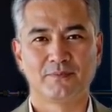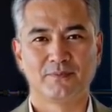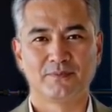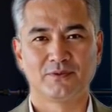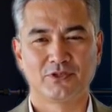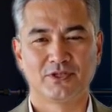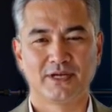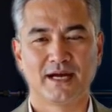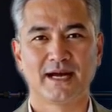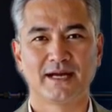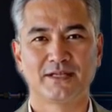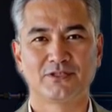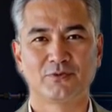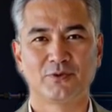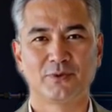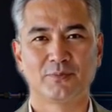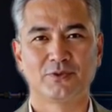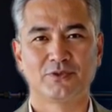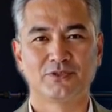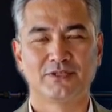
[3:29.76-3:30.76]
Jazz
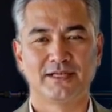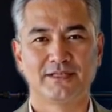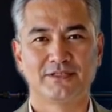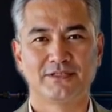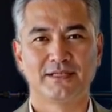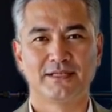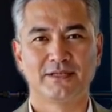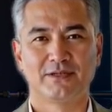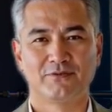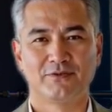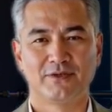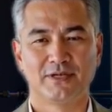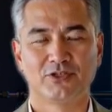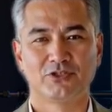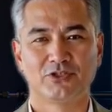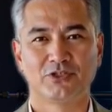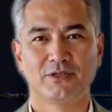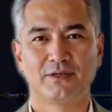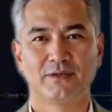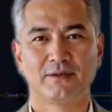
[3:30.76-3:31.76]
represents
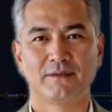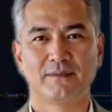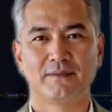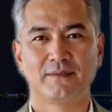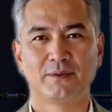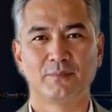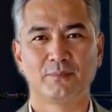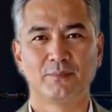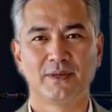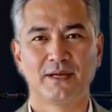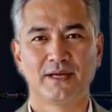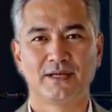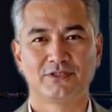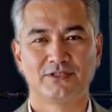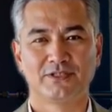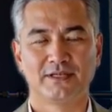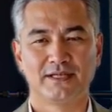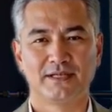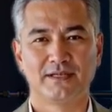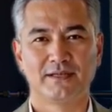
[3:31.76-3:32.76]
innovation,
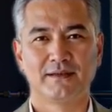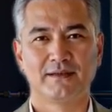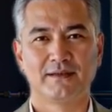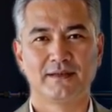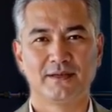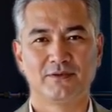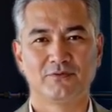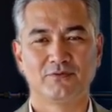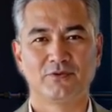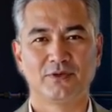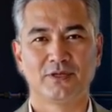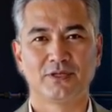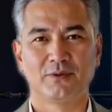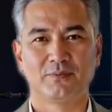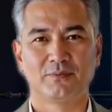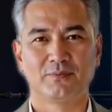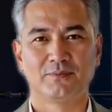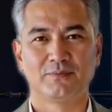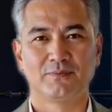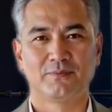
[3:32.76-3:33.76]
complexity, and
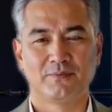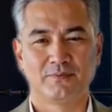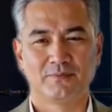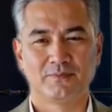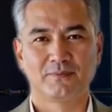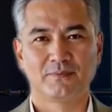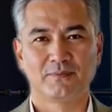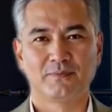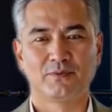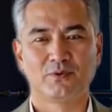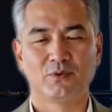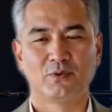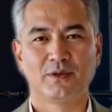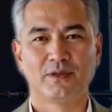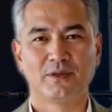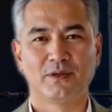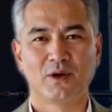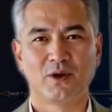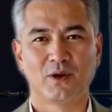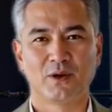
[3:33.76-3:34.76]
freedom.
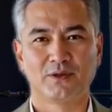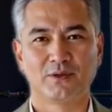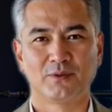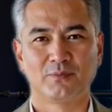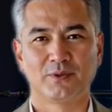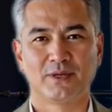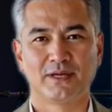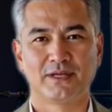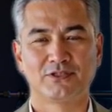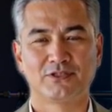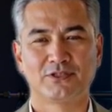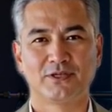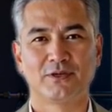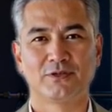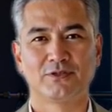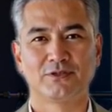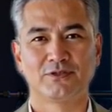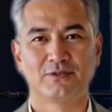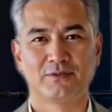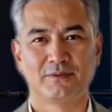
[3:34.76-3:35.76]
During the Harlem
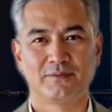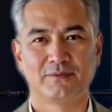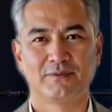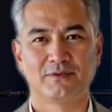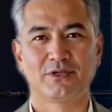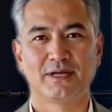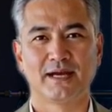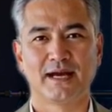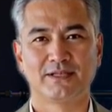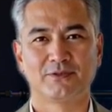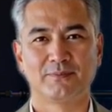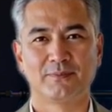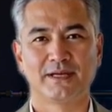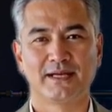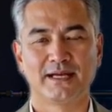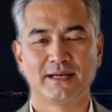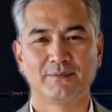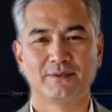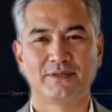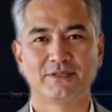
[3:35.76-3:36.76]
Renaissance, jazz
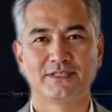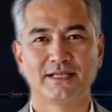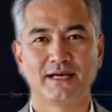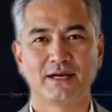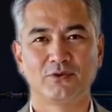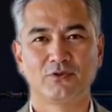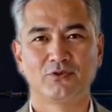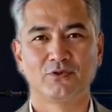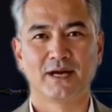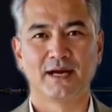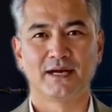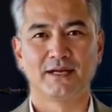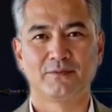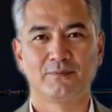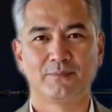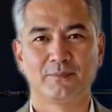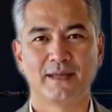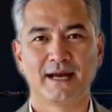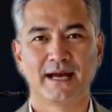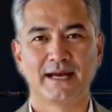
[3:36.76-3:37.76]
became the soundtrack
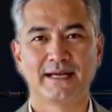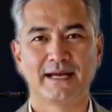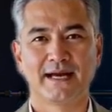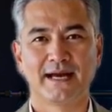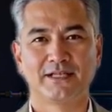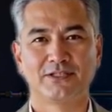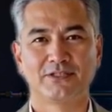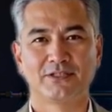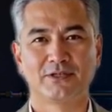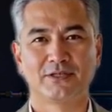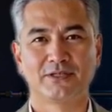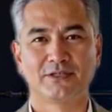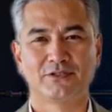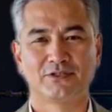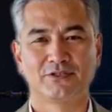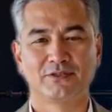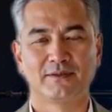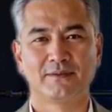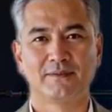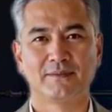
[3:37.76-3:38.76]
of Black
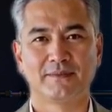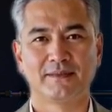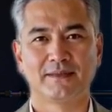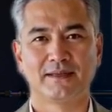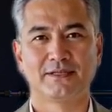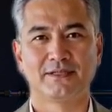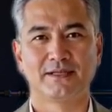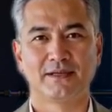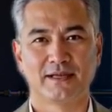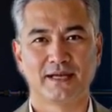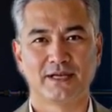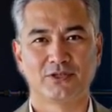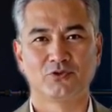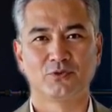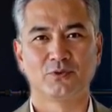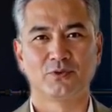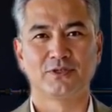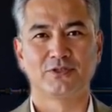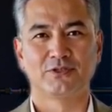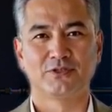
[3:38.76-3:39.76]
excellence,
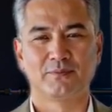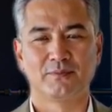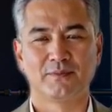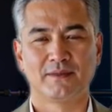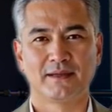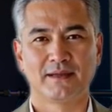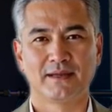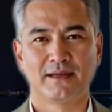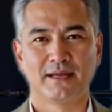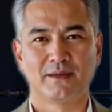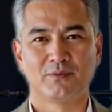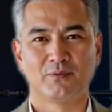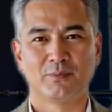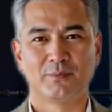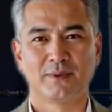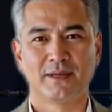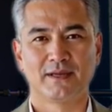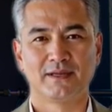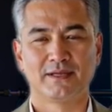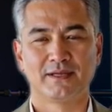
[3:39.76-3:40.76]
intellectualism, and
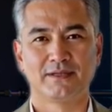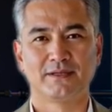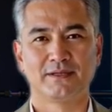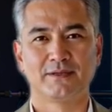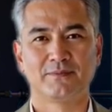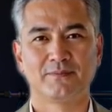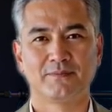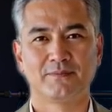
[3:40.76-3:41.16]
rebellion.